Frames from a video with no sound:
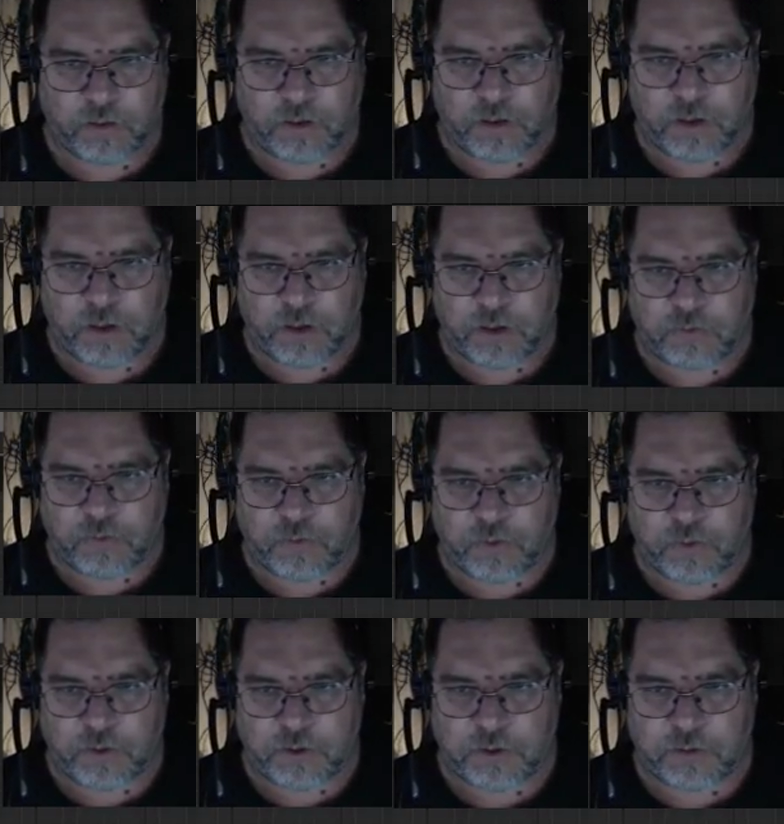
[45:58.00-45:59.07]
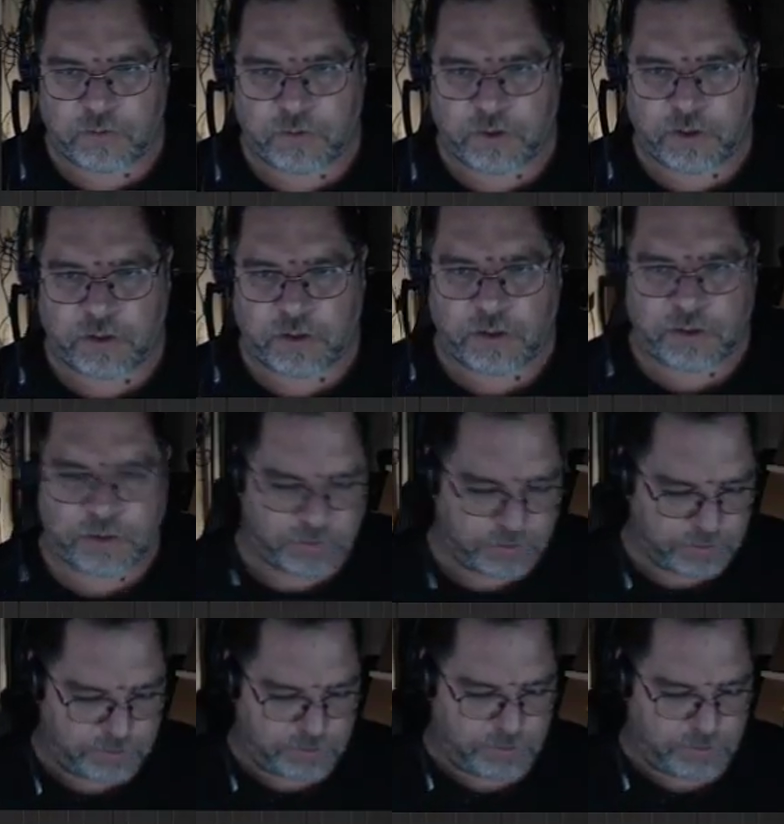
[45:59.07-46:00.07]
and what we're going to do is